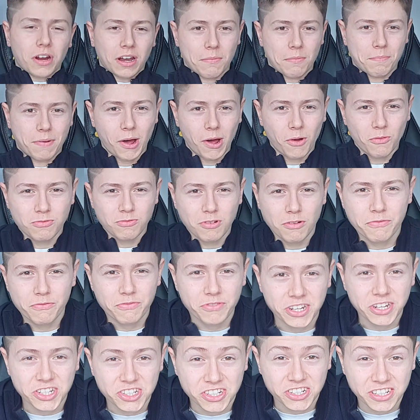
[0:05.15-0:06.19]
about
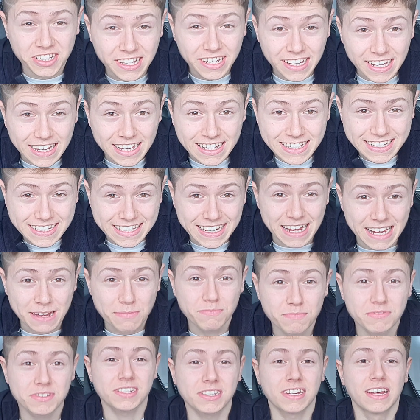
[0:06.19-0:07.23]
revision
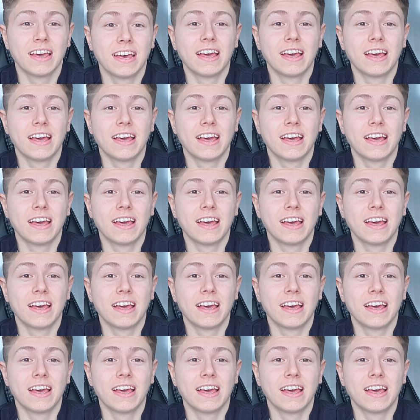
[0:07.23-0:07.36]
tips.